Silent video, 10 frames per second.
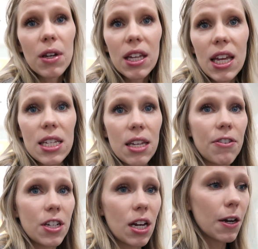really easy
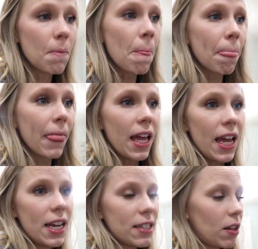for dinner.
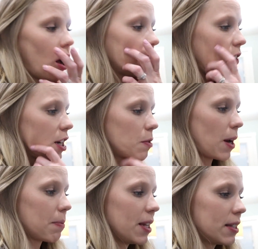It is called French
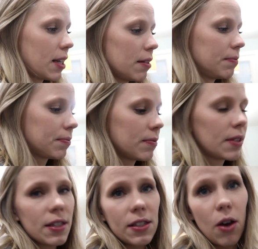bread pizza.
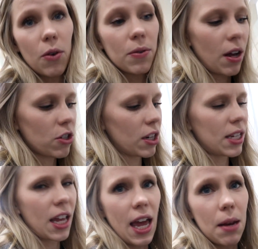So I'll try
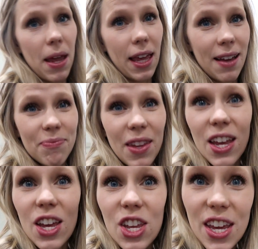to tell you how to make it.
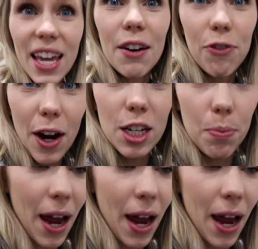You get a French